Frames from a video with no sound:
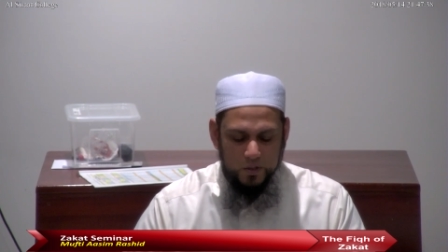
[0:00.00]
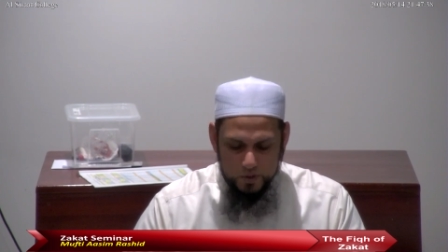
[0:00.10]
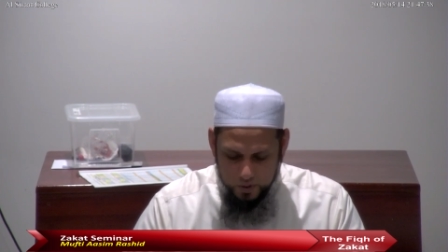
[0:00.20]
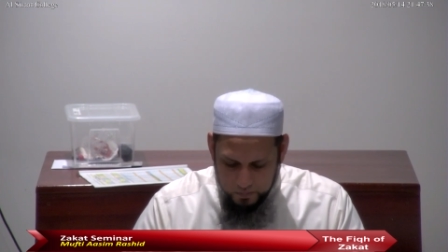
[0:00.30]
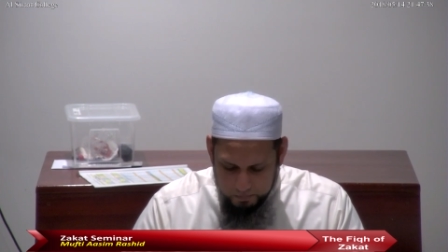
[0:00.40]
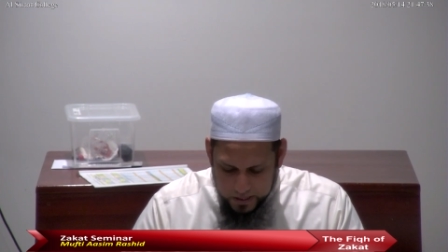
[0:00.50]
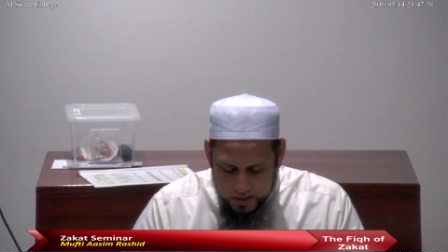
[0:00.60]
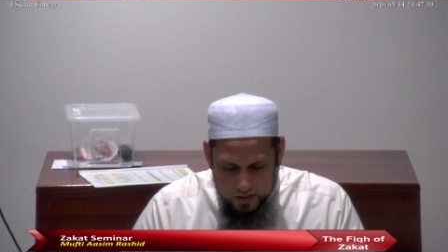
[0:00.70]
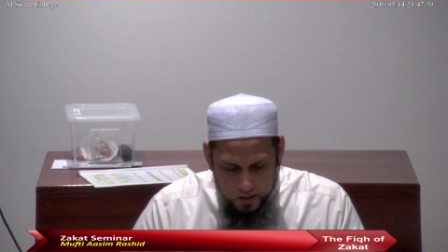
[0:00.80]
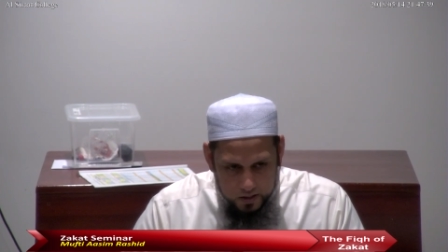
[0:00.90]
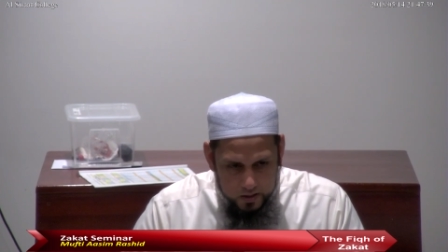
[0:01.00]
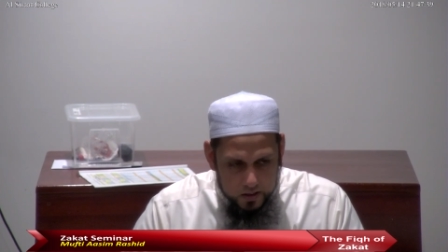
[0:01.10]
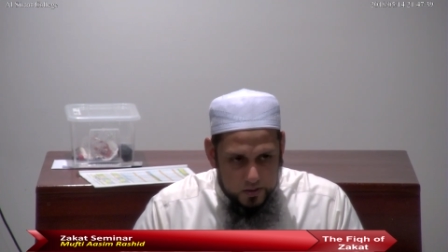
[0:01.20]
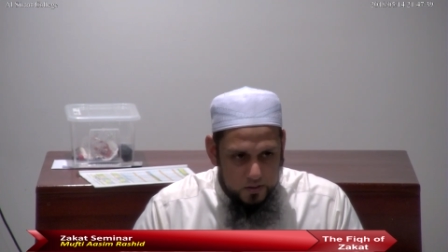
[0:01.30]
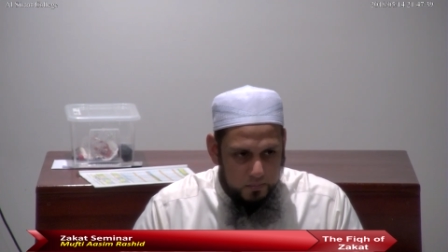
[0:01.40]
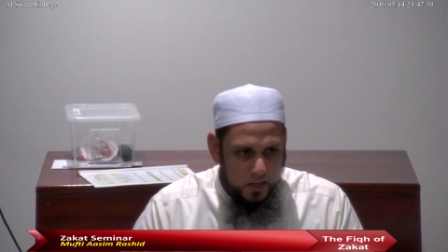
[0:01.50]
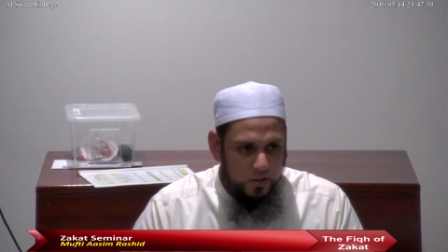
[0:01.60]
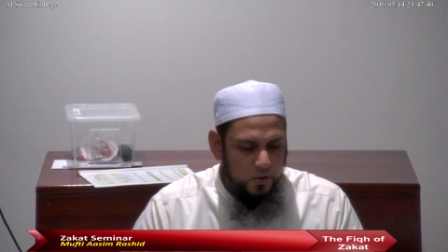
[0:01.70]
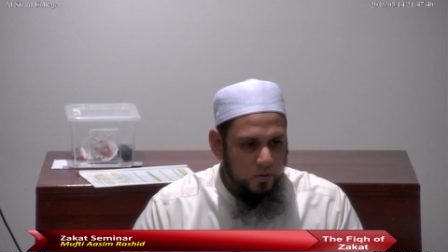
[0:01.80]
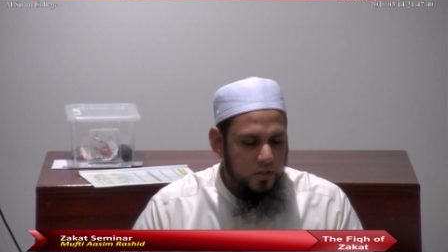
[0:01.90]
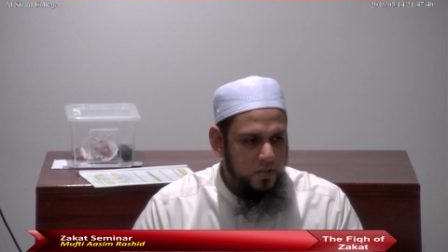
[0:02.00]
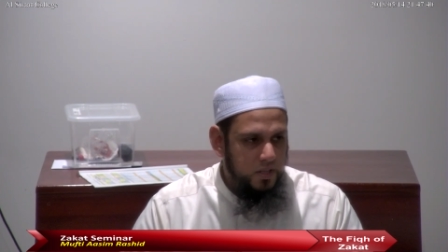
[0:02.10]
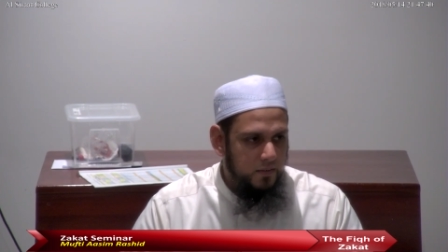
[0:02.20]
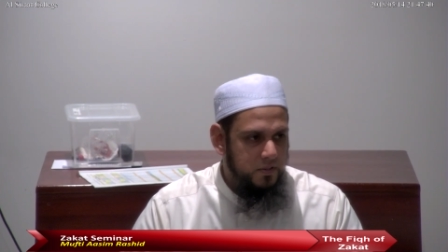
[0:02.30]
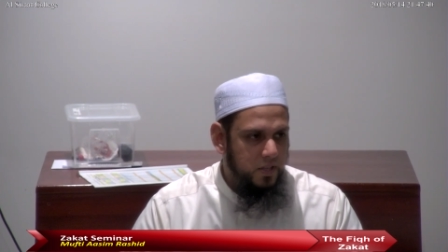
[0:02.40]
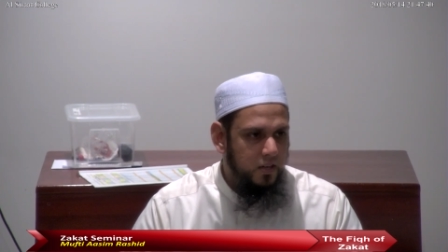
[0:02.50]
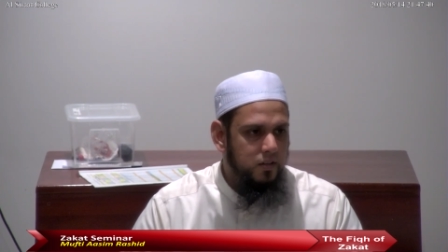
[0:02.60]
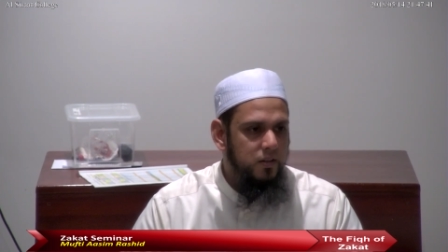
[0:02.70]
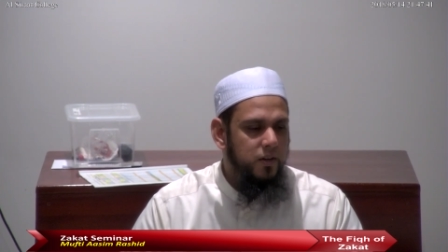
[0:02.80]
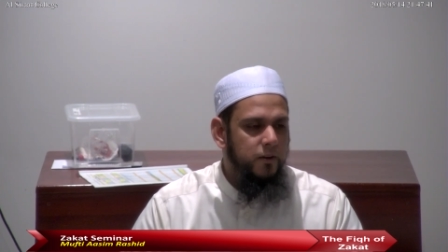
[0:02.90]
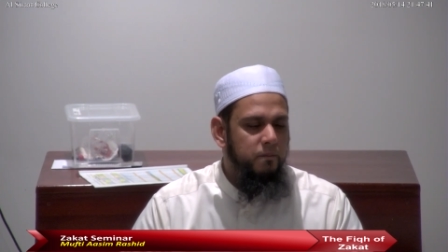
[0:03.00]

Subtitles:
So based on this, many jurists have said